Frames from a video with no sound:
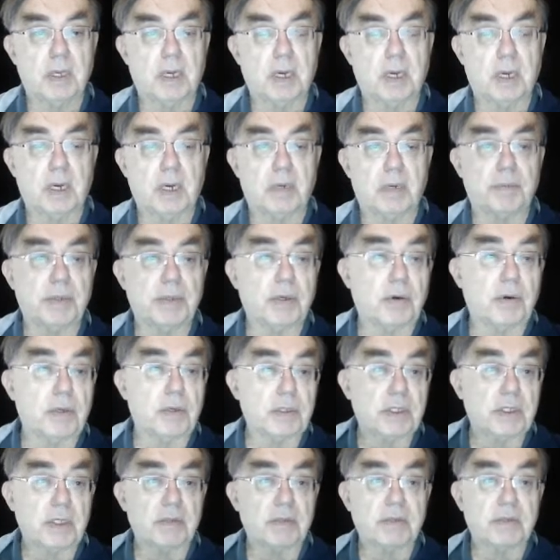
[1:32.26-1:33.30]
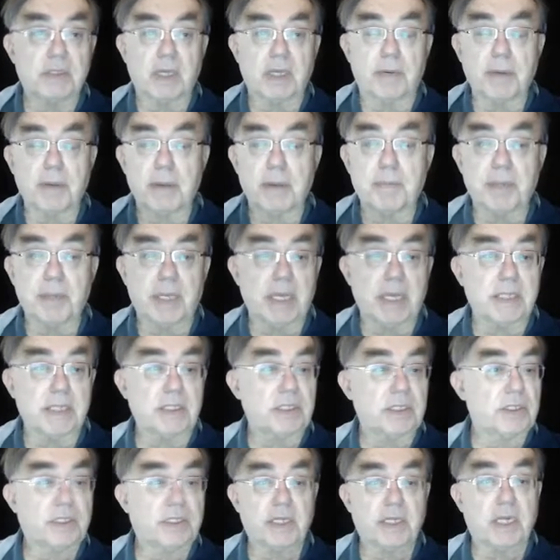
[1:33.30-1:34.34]
Uh, we also, some
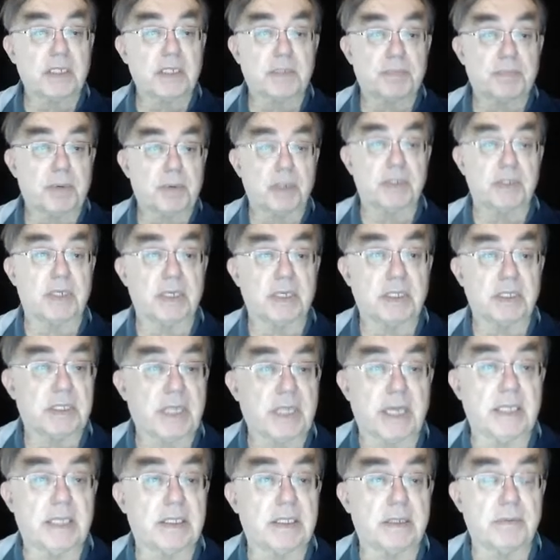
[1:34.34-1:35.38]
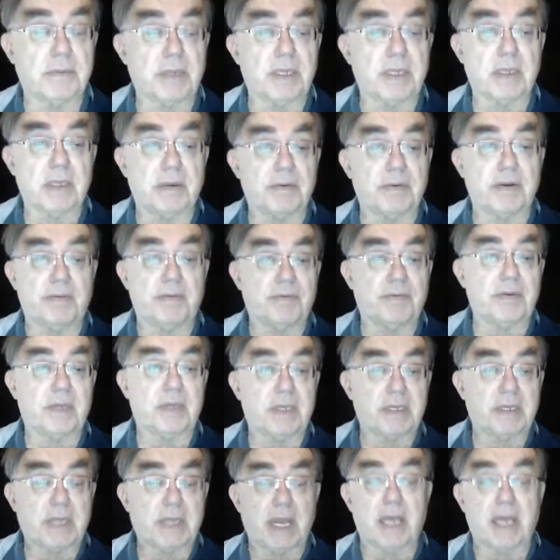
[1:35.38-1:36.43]
applications just process data. They don't even
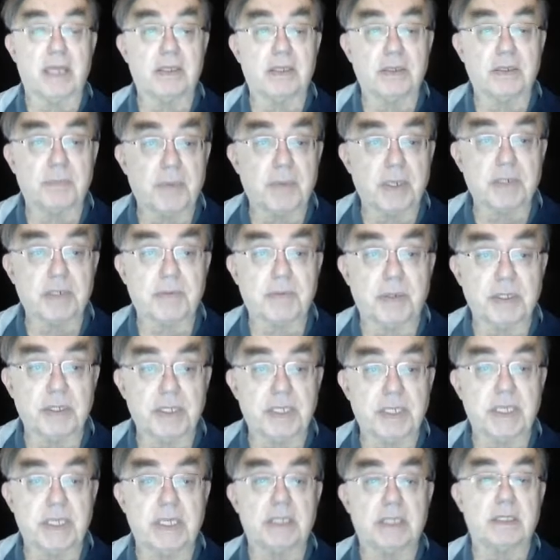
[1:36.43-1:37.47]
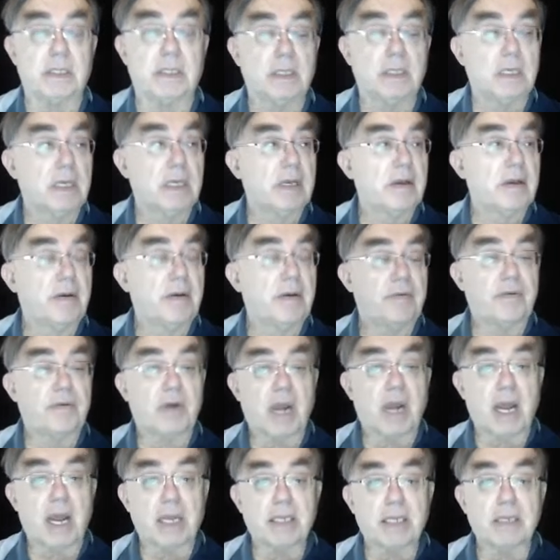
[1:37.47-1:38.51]
care too much what's in it. If you're
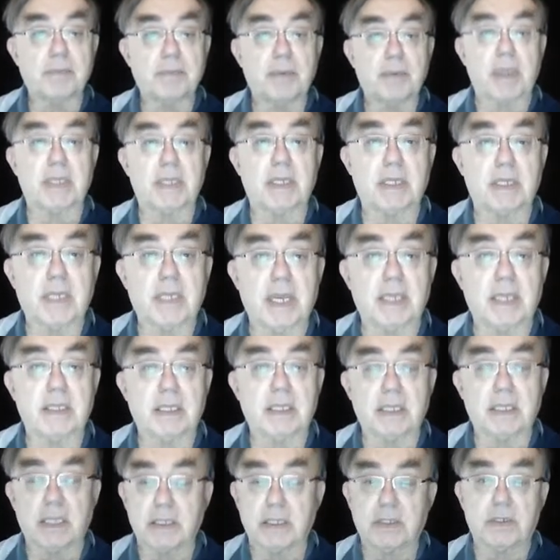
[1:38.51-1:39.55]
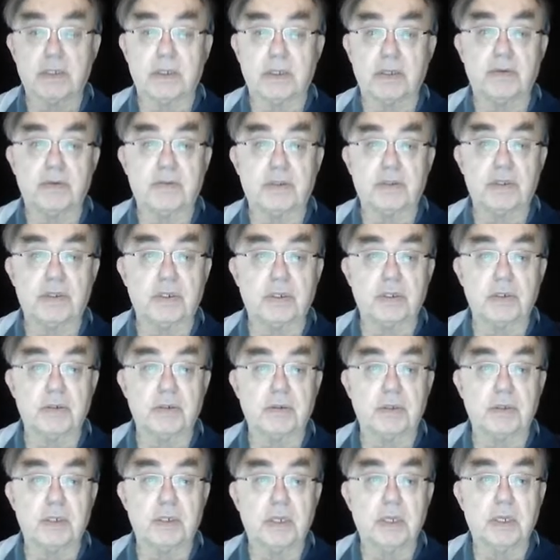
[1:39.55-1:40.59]
adding metadata, that's sort of
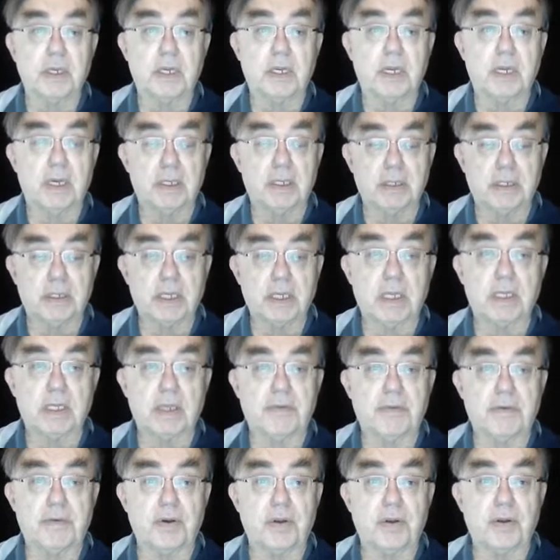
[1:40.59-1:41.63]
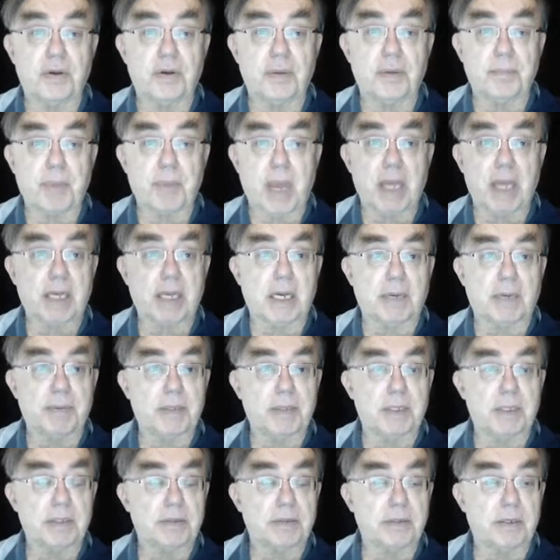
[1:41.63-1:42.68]
true. And certainly if you're doing backup, it
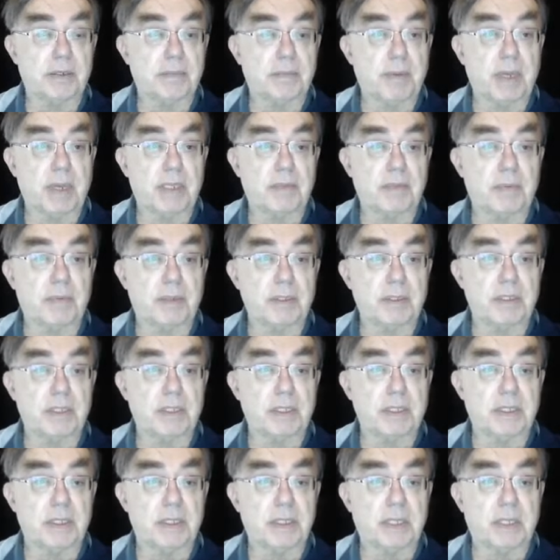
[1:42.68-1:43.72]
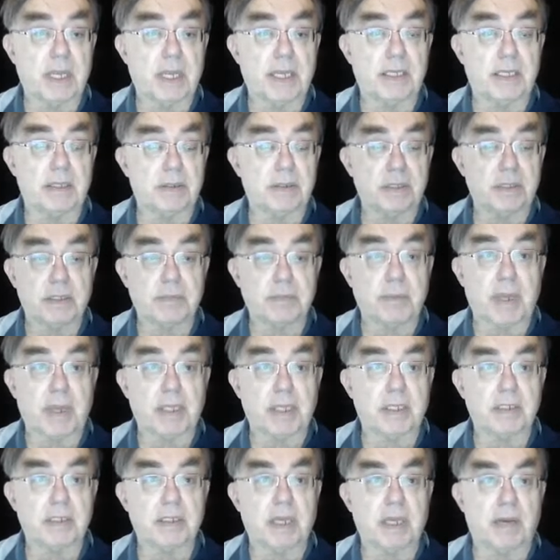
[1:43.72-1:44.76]
doesn't really matter what's in the data. It just
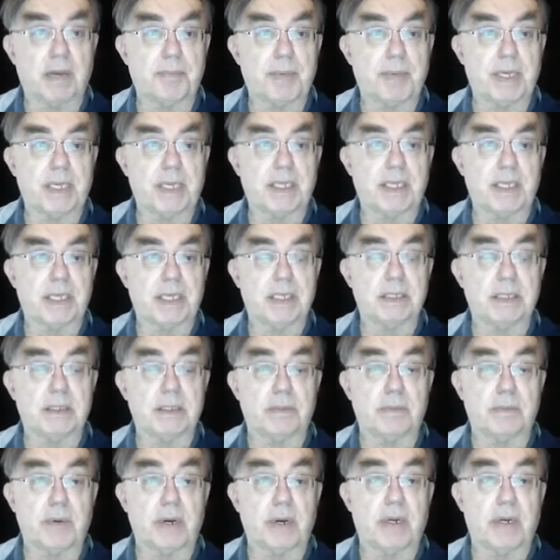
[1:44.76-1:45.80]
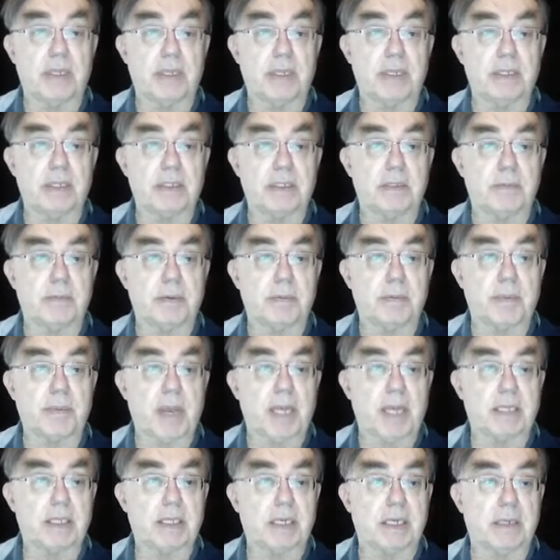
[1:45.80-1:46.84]
matters how big it is and where it needs to be
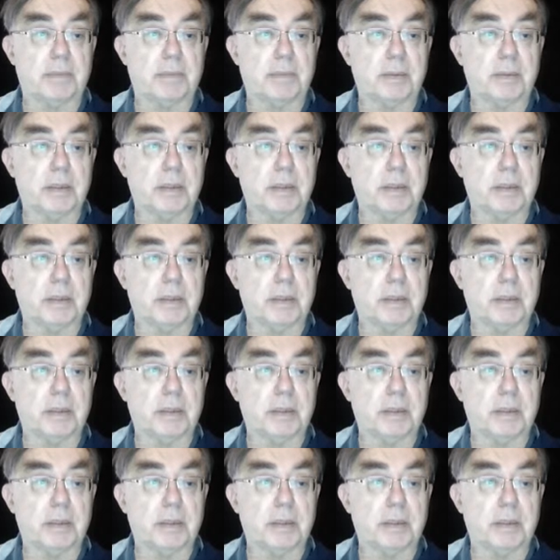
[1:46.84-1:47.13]
backed up.